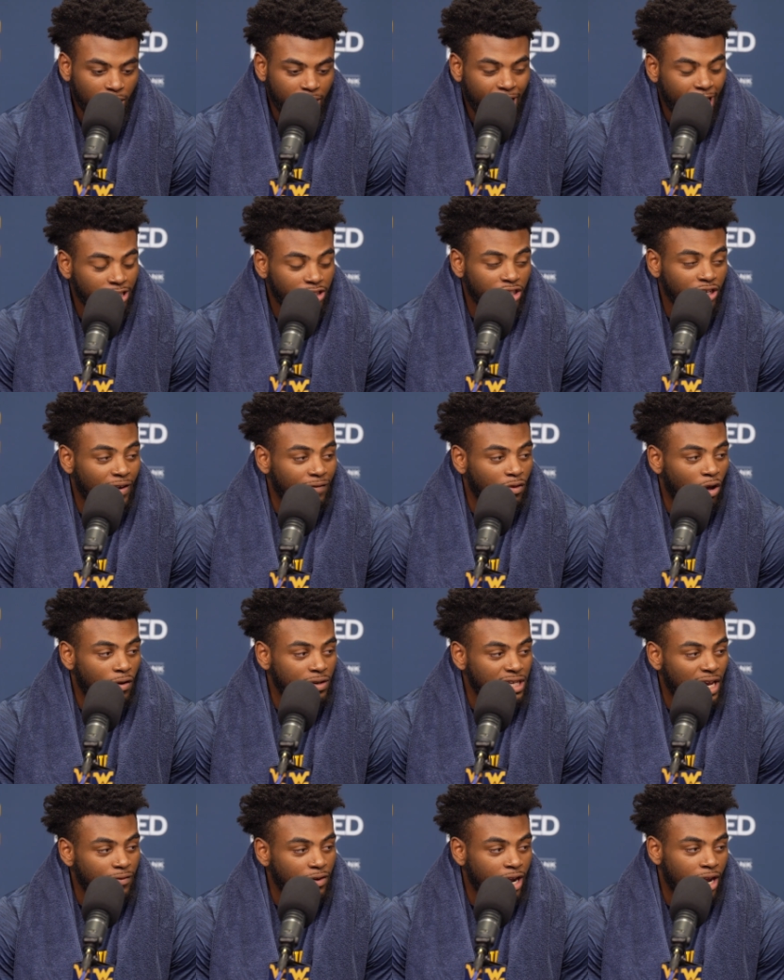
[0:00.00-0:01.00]
naturally, you have to
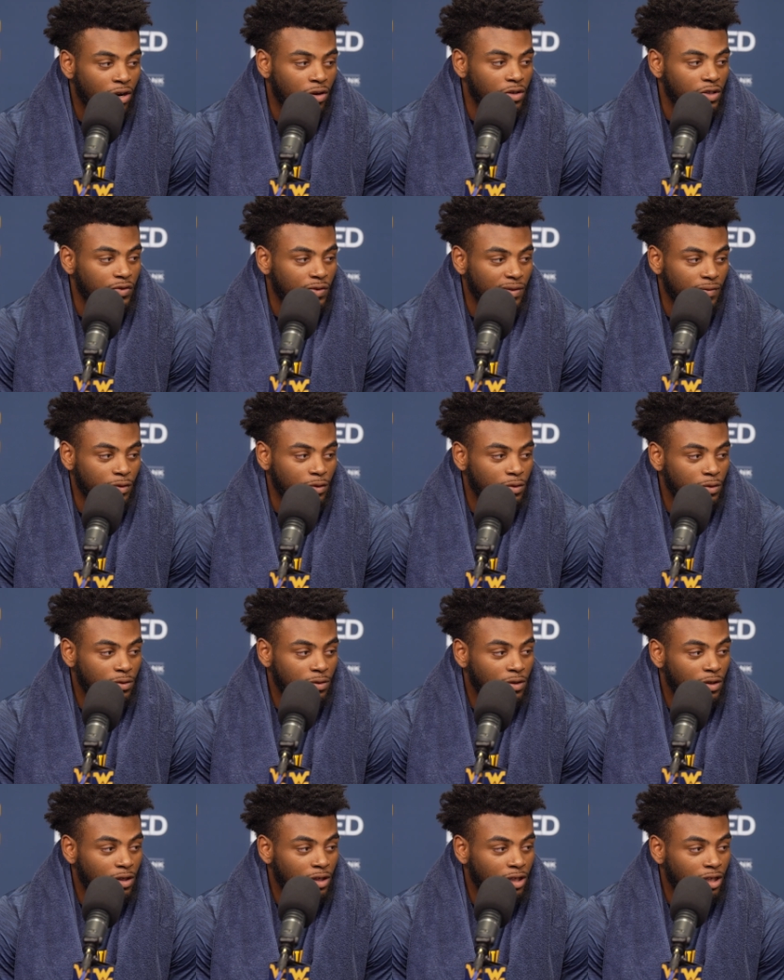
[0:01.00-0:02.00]
always have your head on a swivel
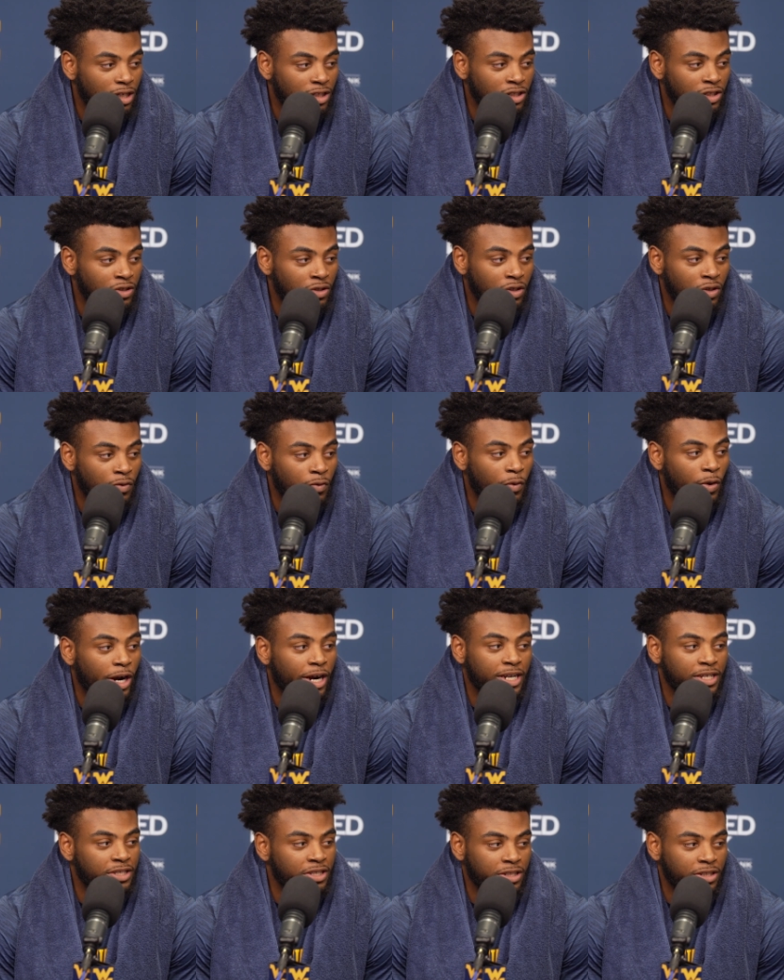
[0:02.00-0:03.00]
because you don't know
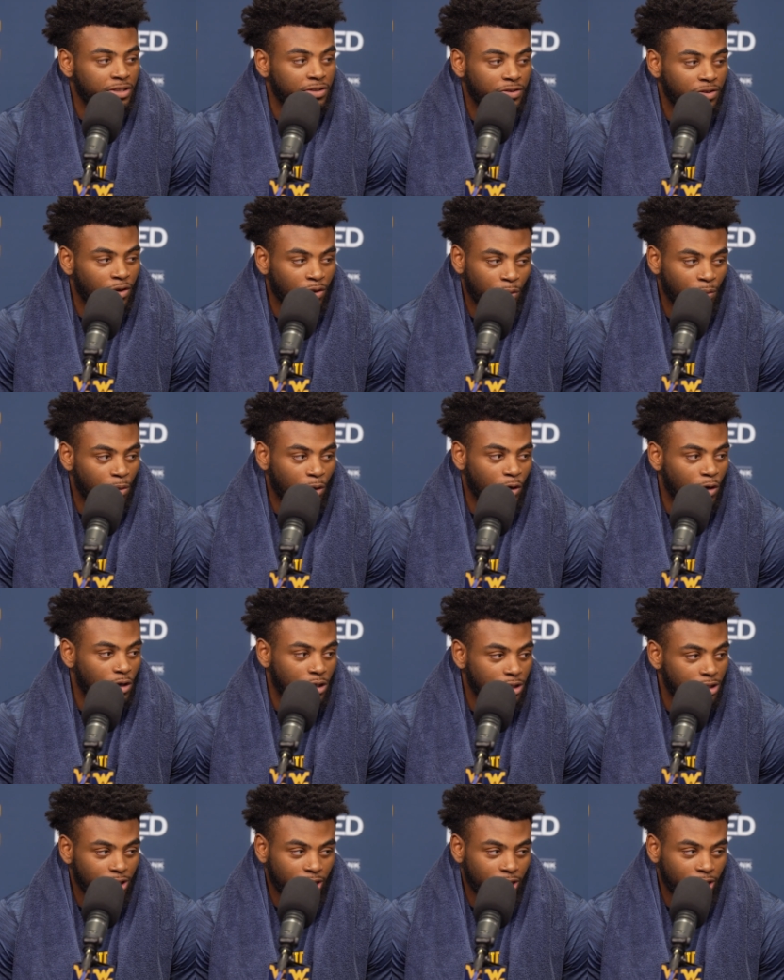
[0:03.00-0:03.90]
where he's gonna throw the ball.